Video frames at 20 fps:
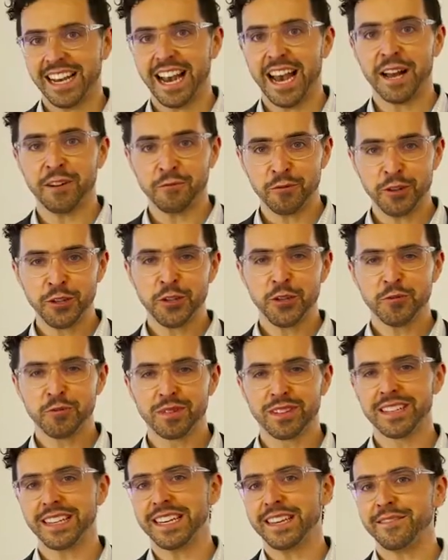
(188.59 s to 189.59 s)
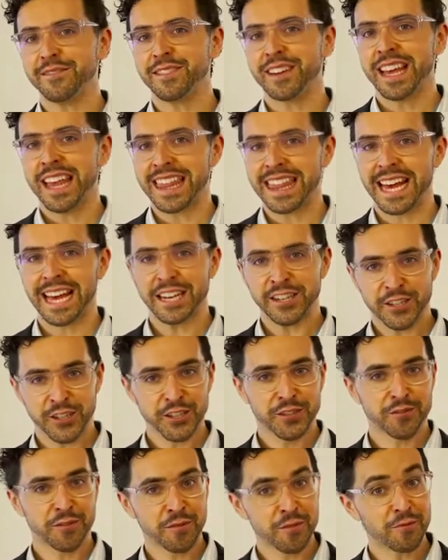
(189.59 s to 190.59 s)
And would you believe that
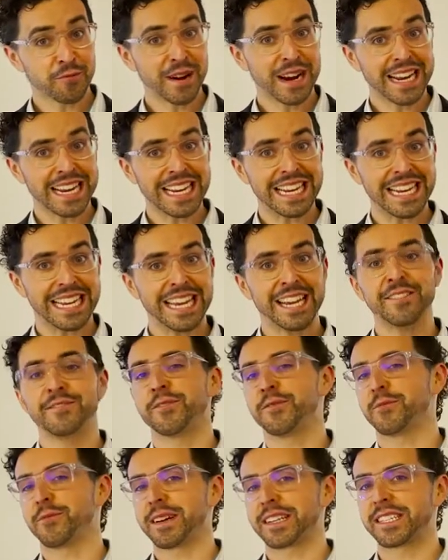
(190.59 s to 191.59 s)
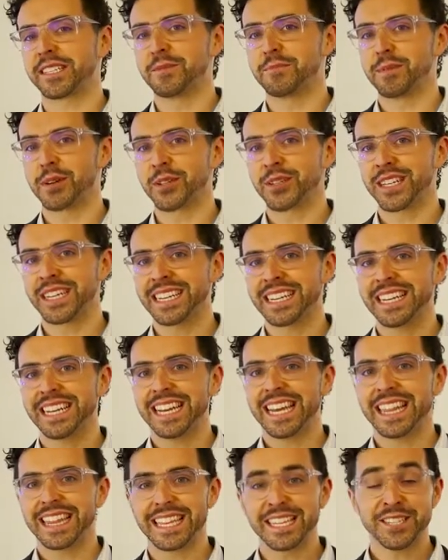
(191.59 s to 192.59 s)
just from the radiant heat from the rest of the building,
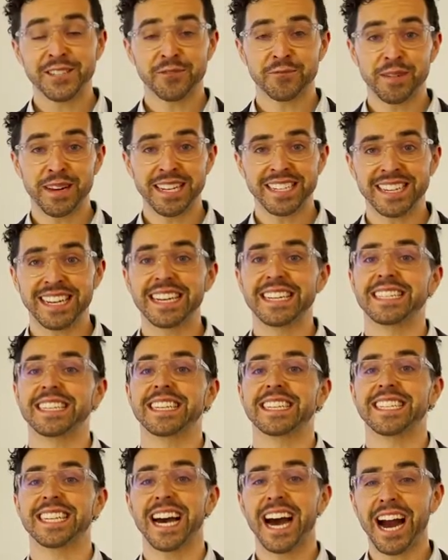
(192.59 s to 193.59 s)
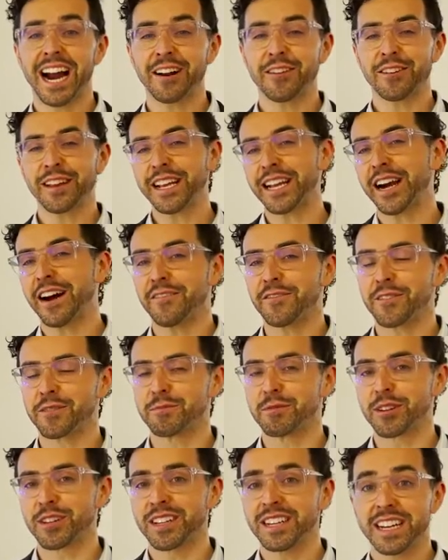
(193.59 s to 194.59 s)
this suite is entirely
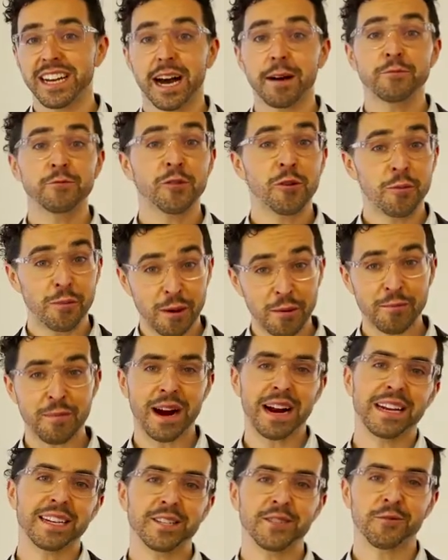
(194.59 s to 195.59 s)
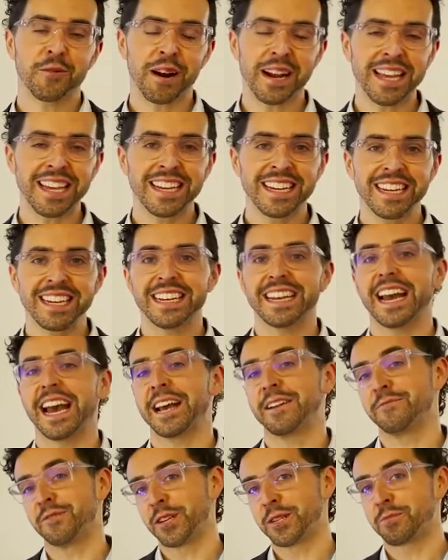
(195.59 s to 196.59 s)
comfortable up to about minus 20
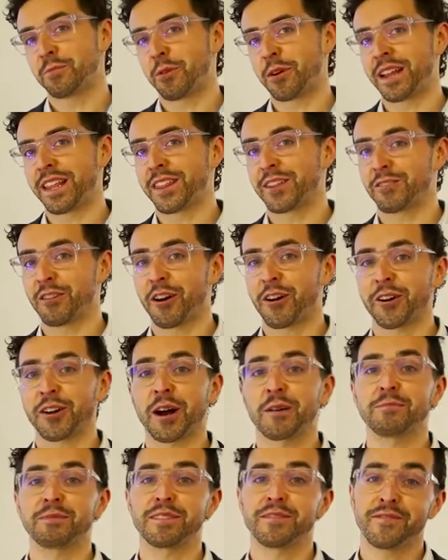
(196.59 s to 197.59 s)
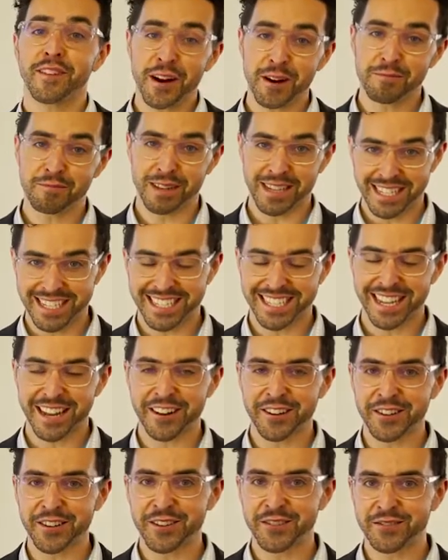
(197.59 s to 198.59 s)
and which point there are a couple of fireplaces that
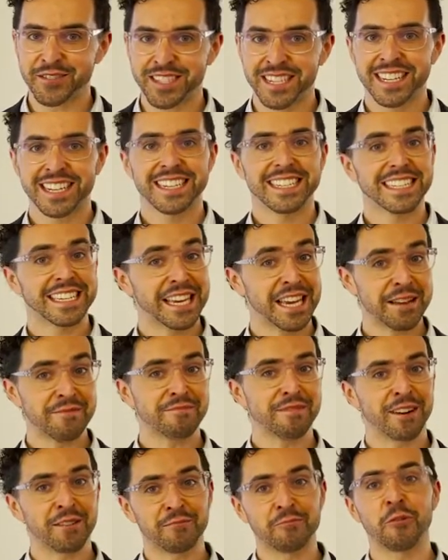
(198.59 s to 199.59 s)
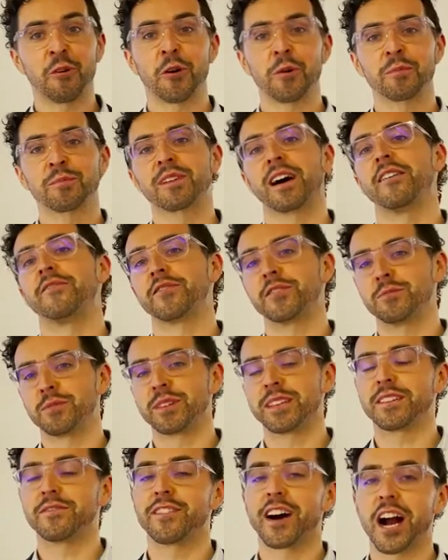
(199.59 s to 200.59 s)
are used to keep a warm,
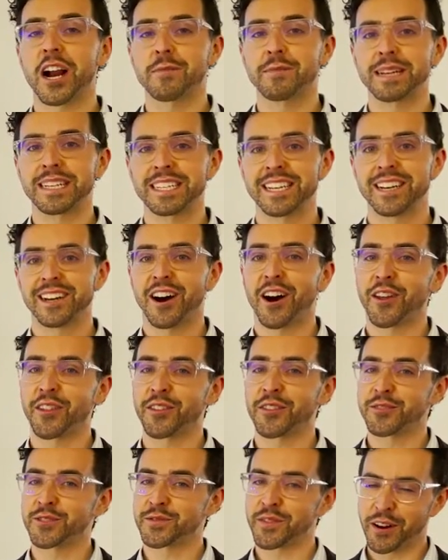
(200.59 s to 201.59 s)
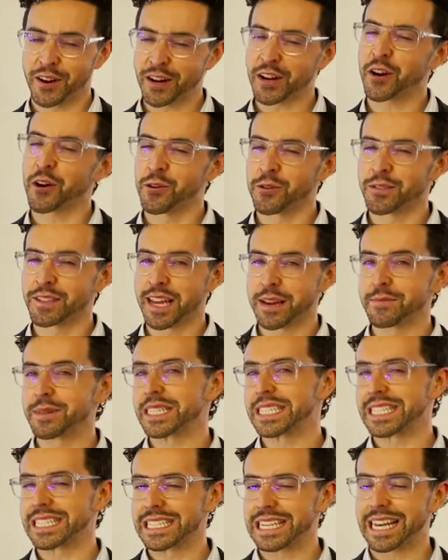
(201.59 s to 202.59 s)
comfortable environment on those very cold
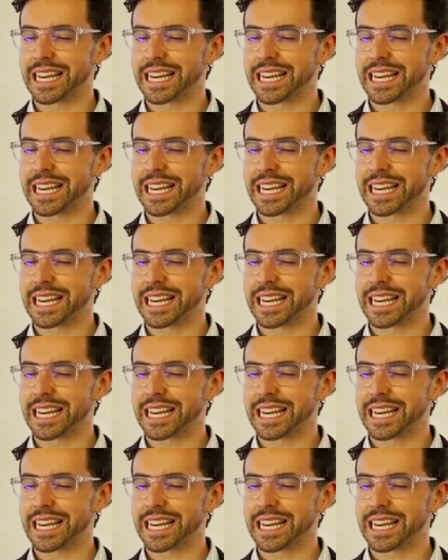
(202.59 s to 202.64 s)
Edmonton